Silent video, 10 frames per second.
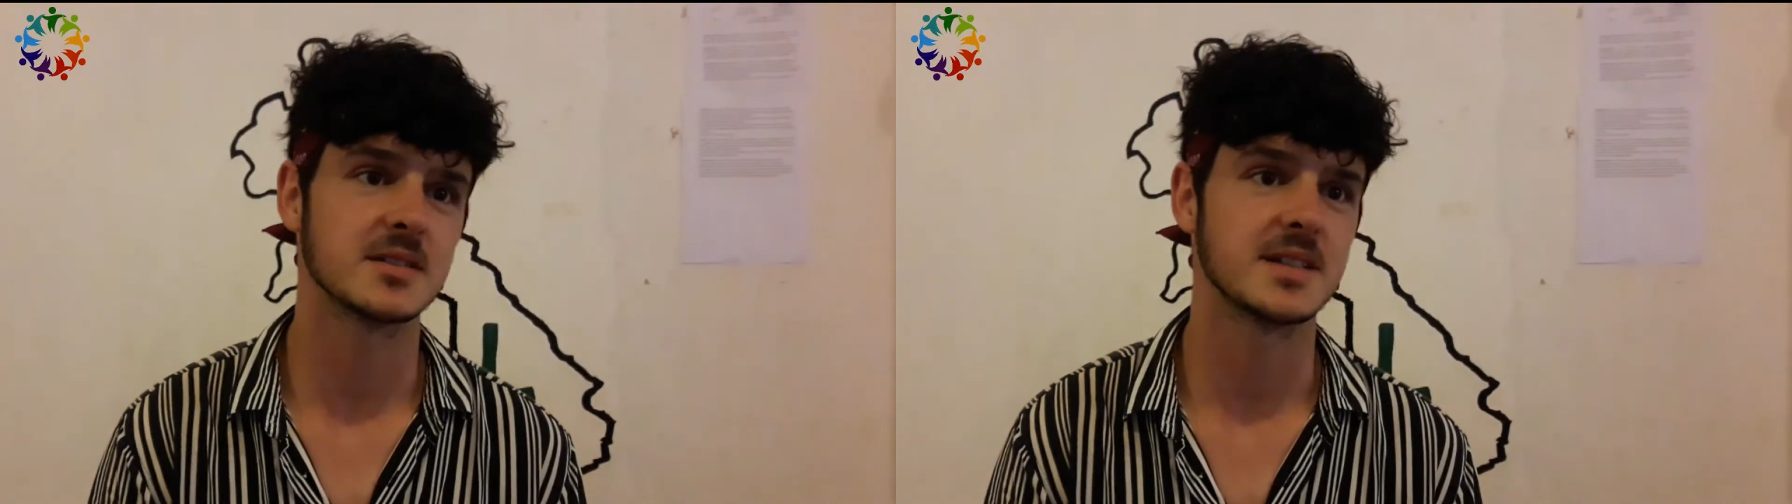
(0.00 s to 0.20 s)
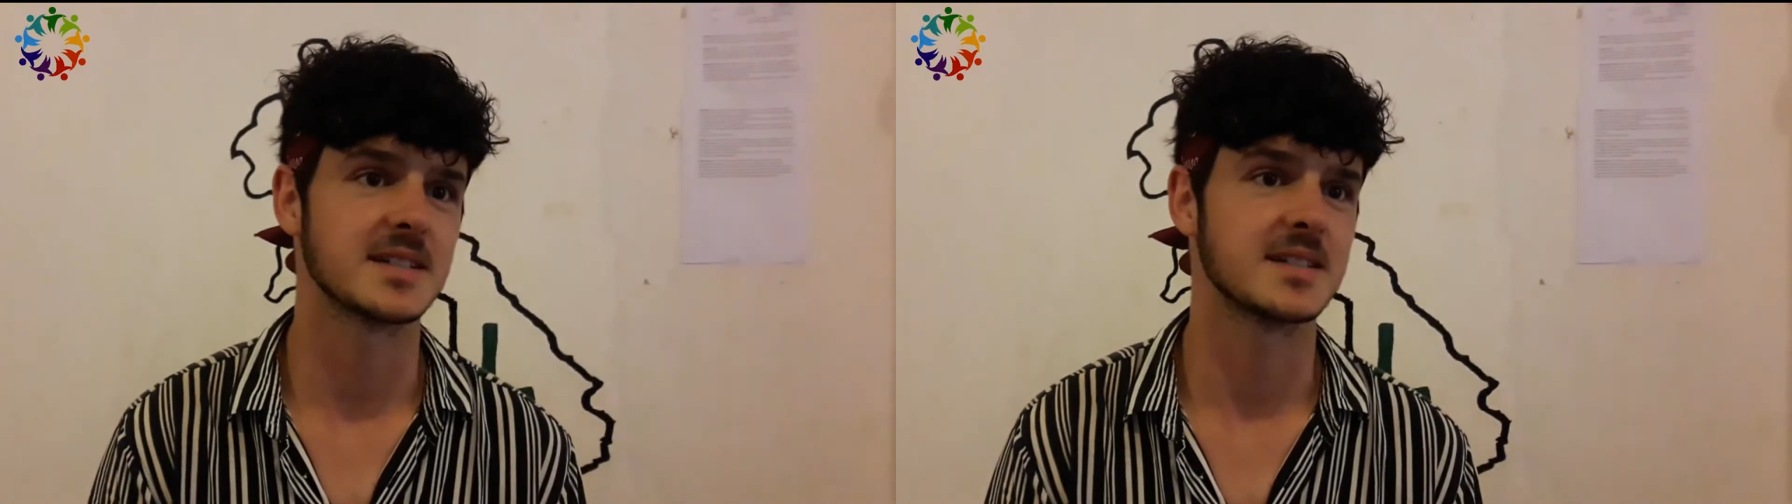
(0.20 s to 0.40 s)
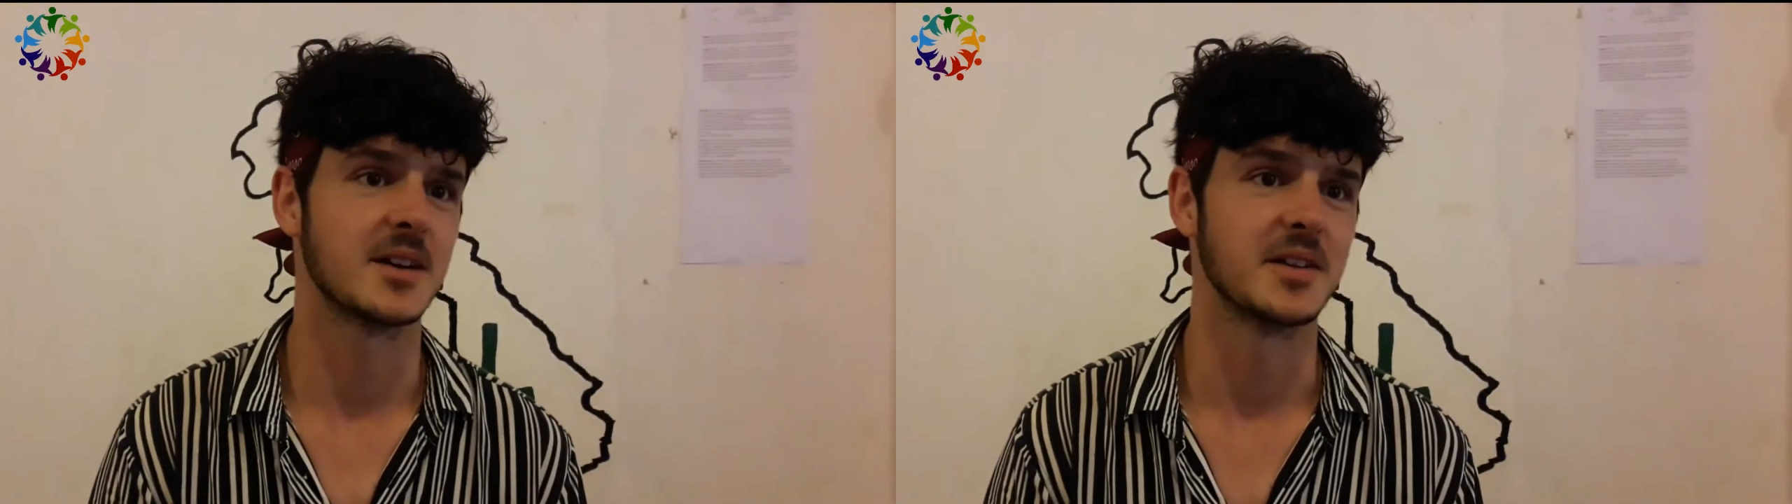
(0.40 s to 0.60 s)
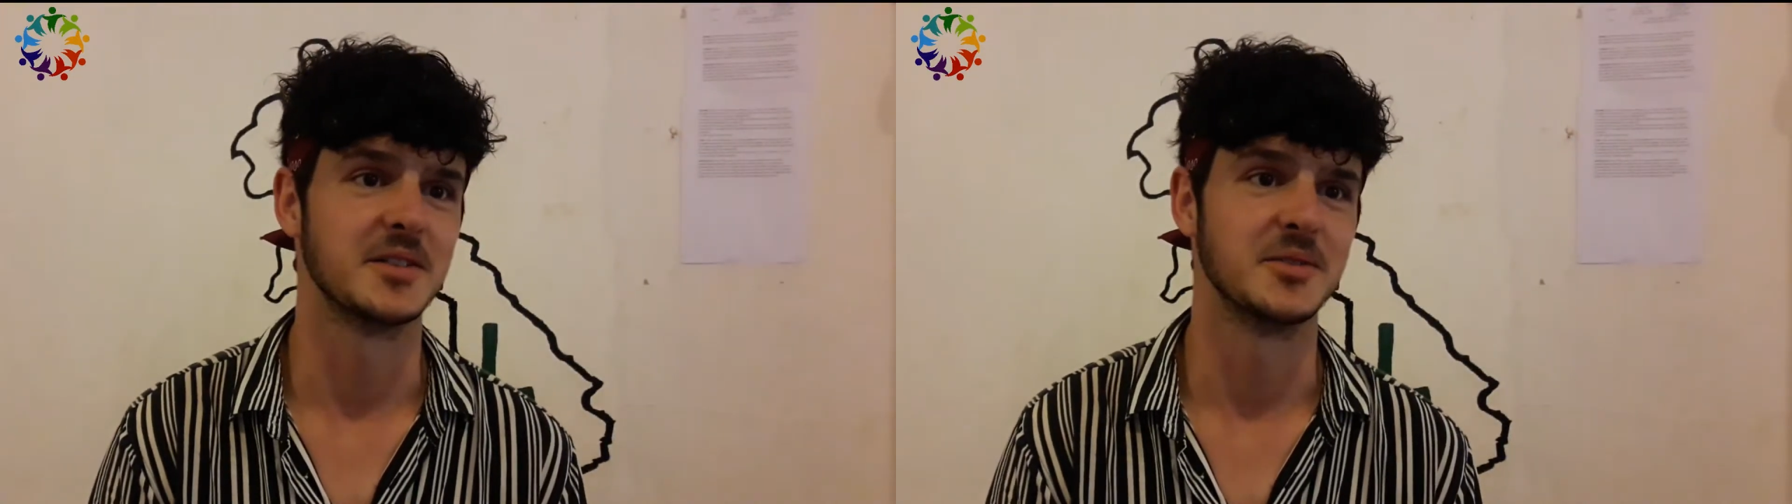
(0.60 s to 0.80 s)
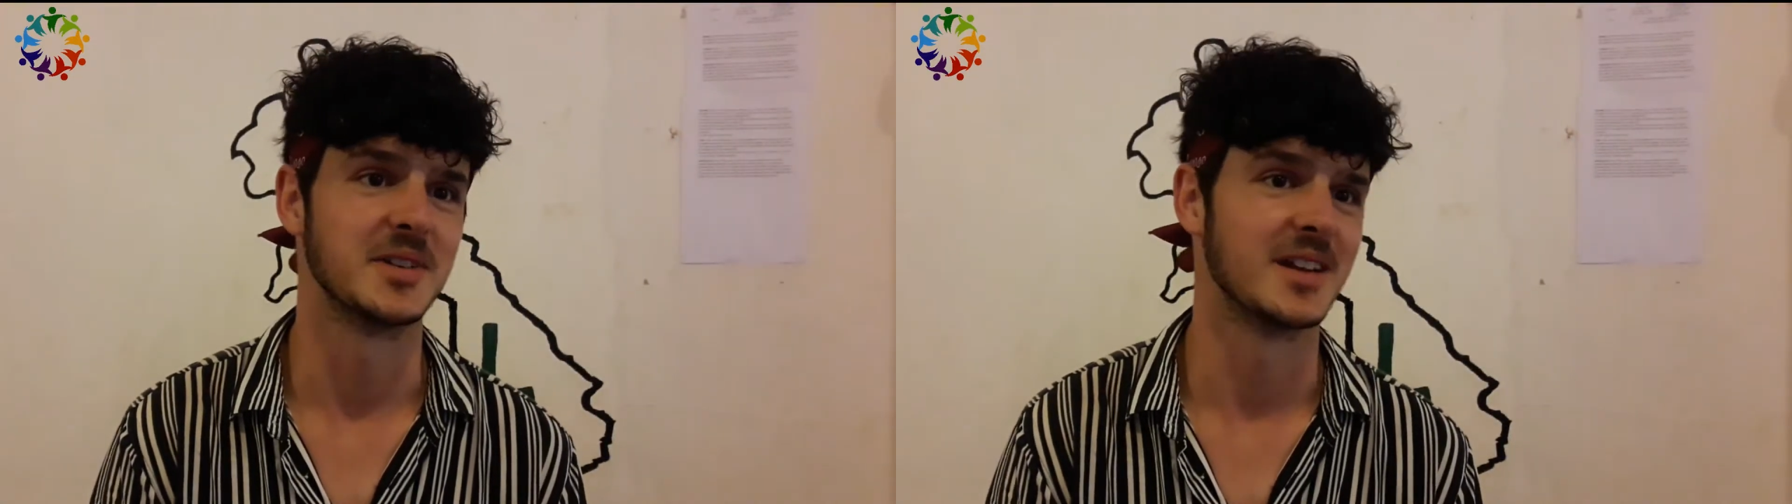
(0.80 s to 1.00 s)
that's how they
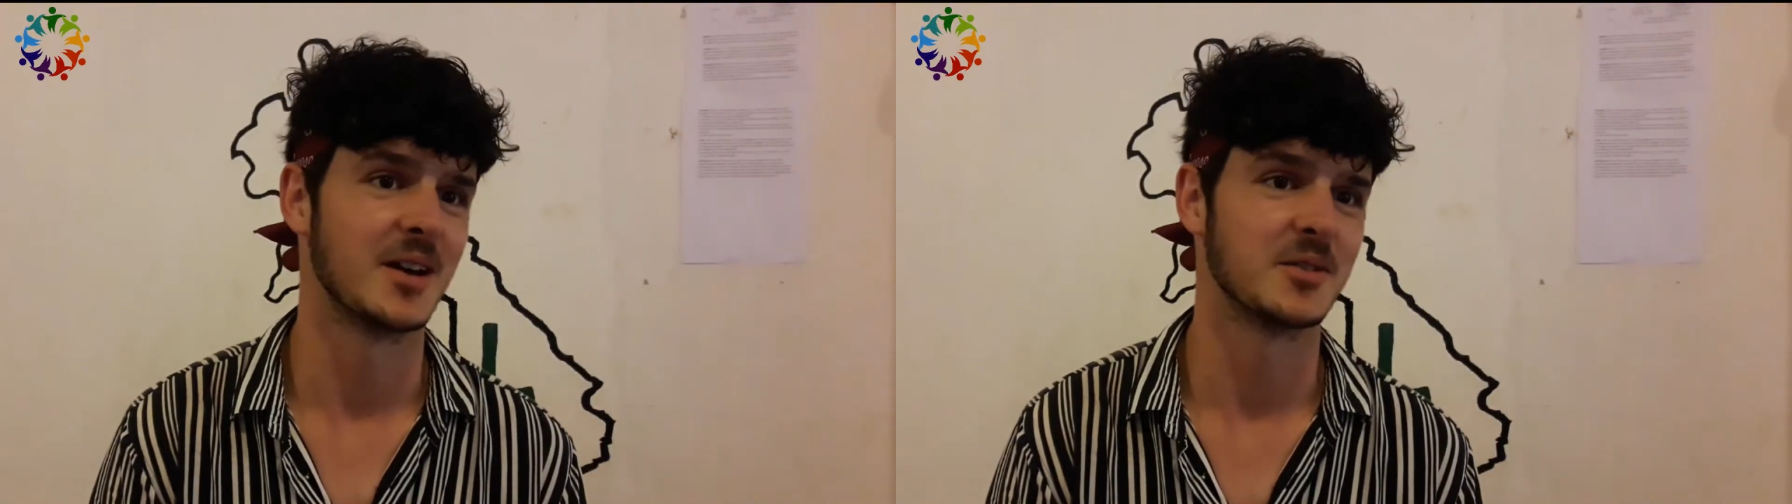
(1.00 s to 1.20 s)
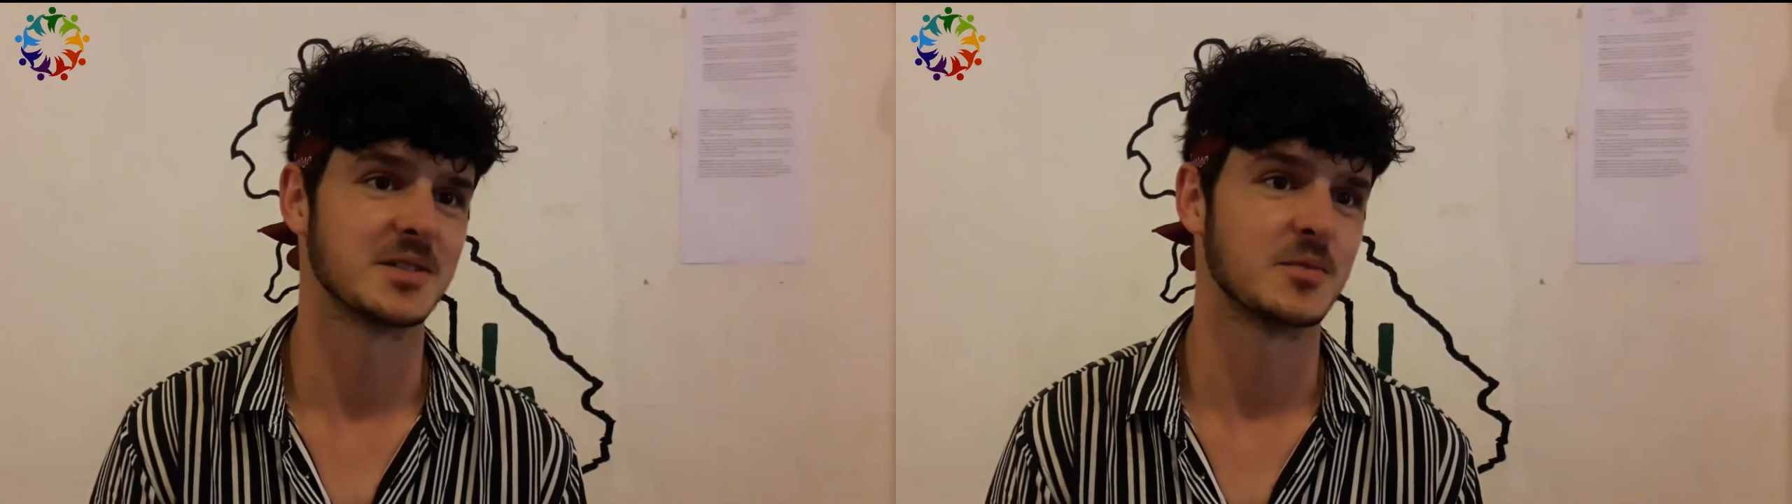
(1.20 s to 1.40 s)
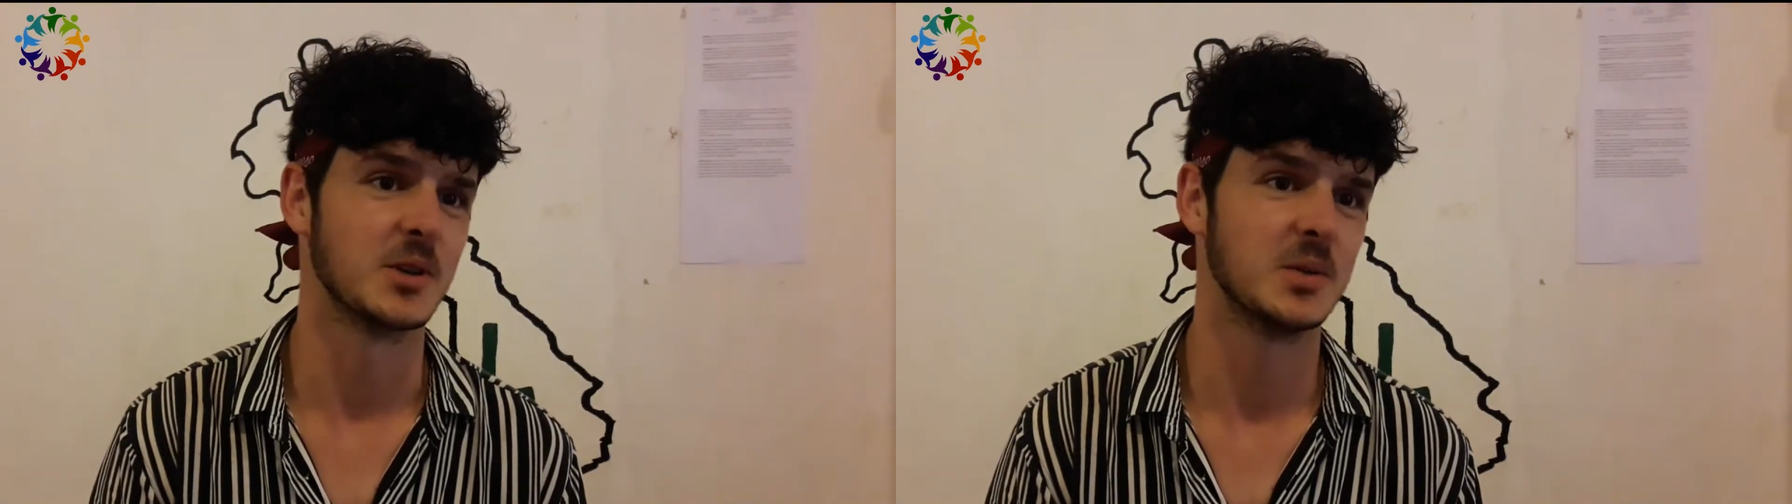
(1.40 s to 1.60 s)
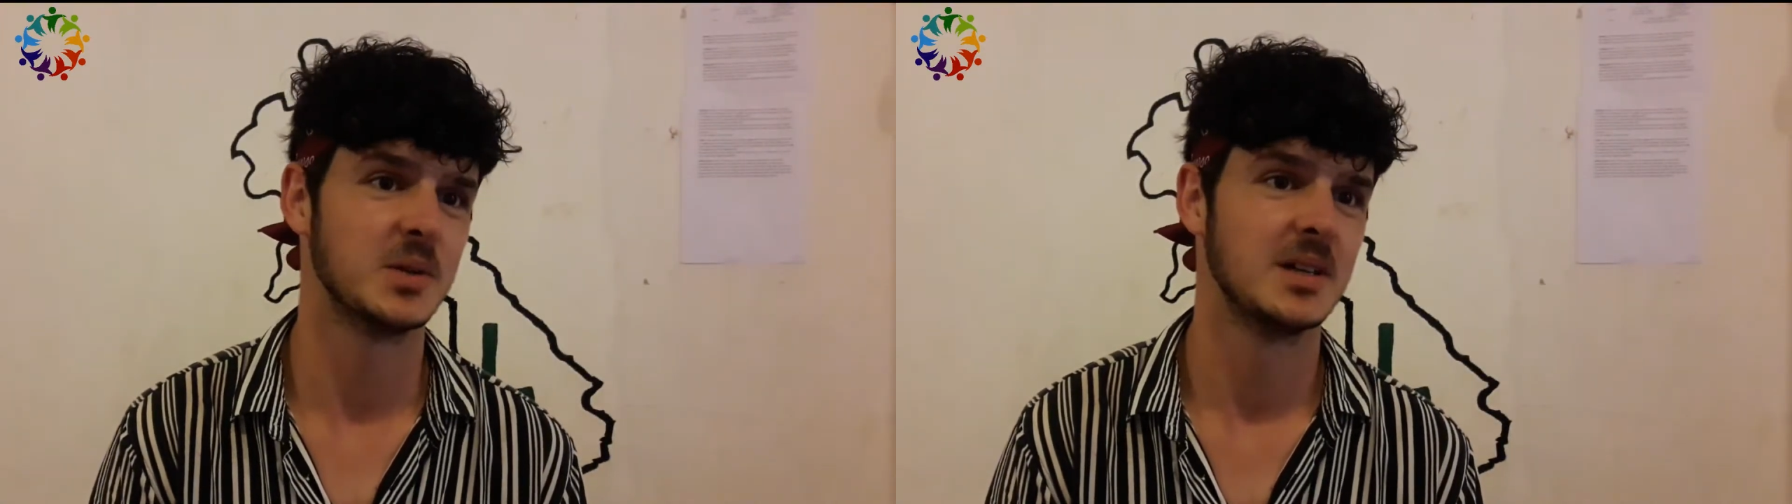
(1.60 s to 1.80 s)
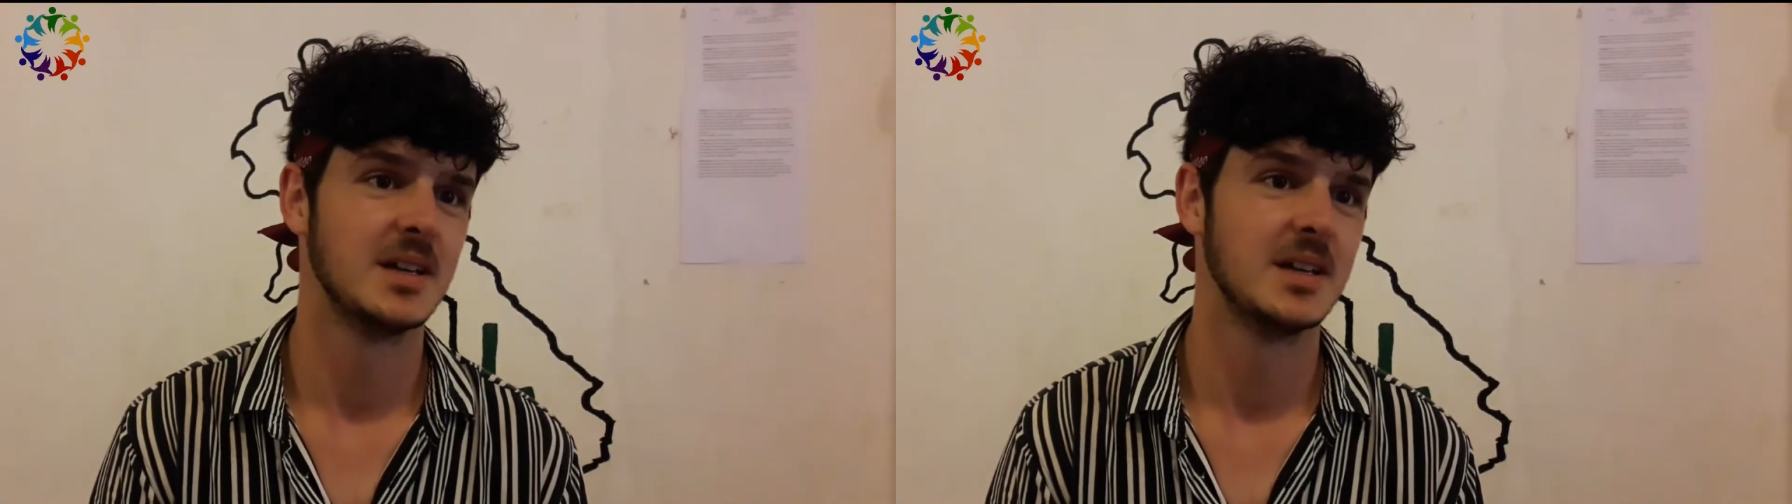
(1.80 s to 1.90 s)
do it in Laos as well.